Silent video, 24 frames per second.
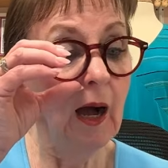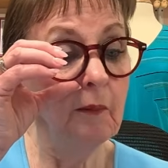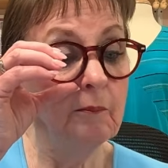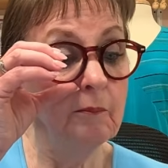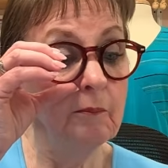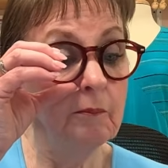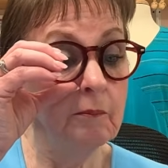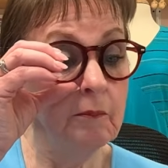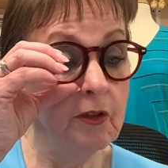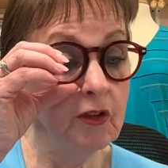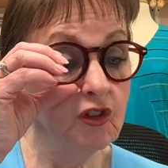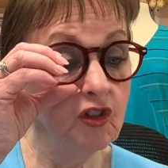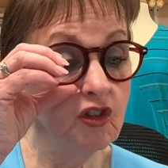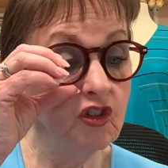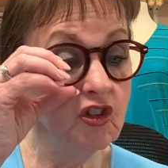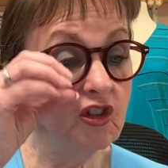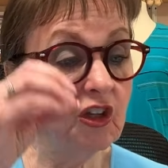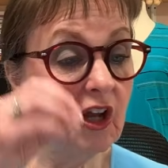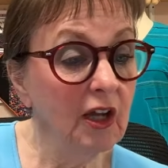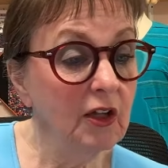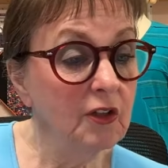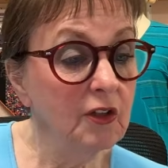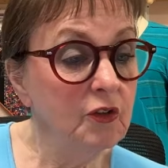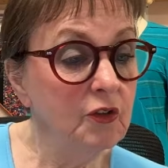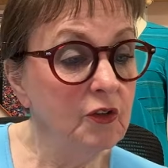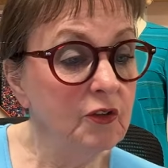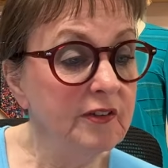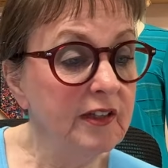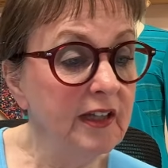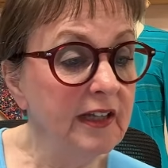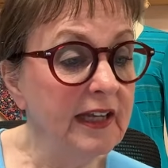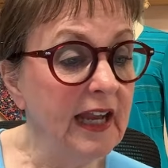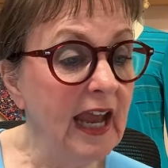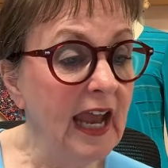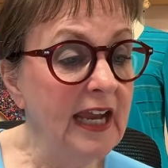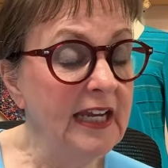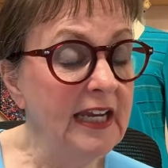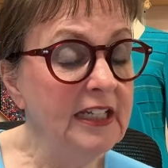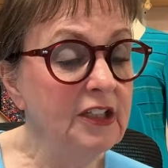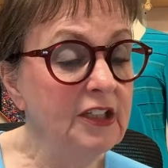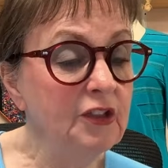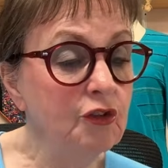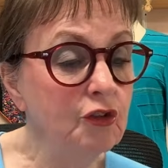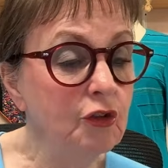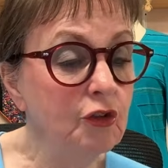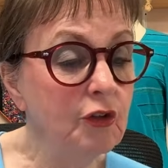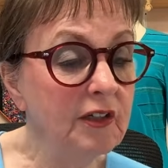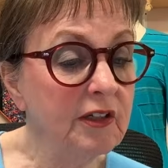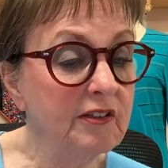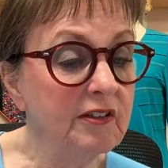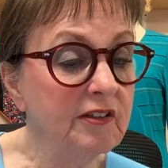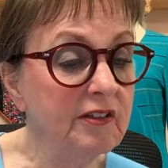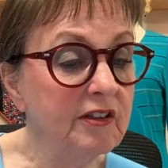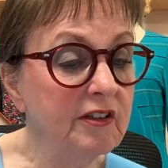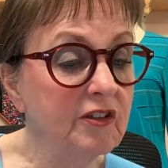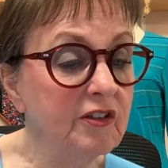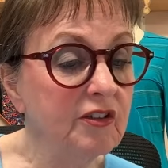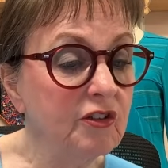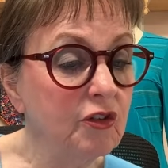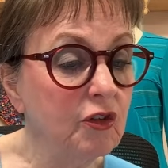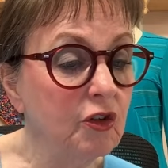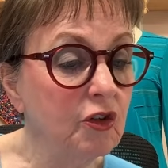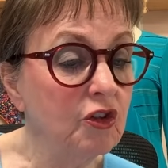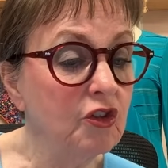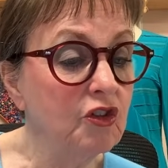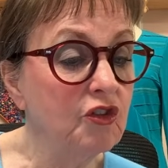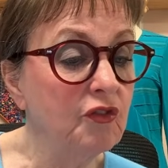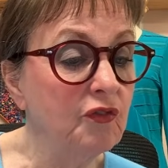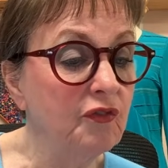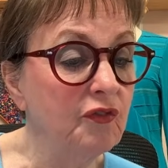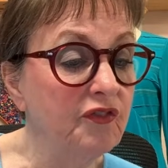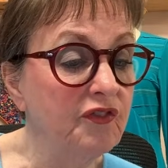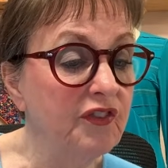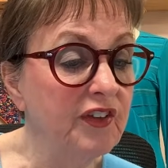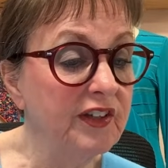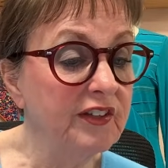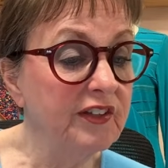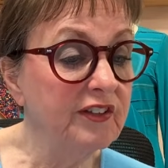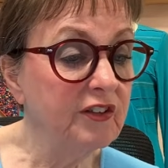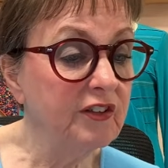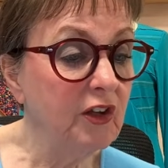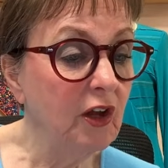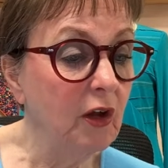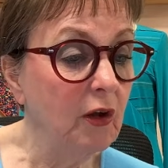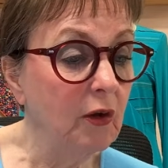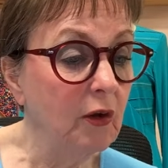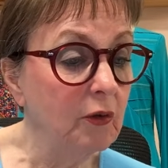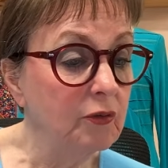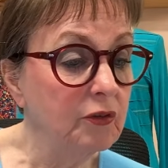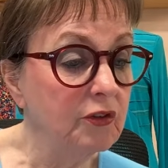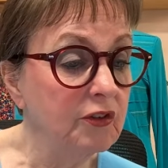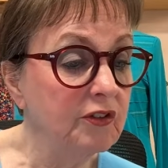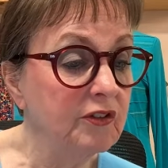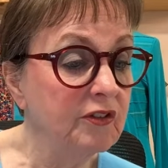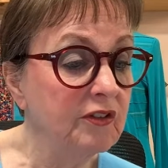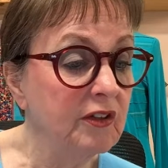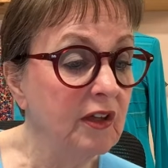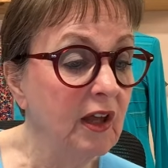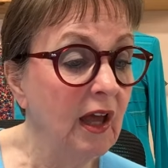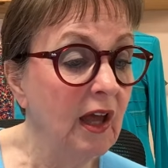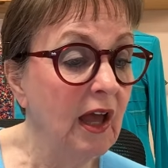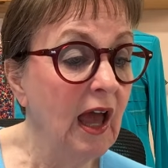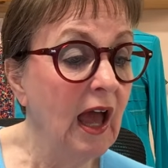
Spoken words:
Michelle, you said any tricks to serge viscose?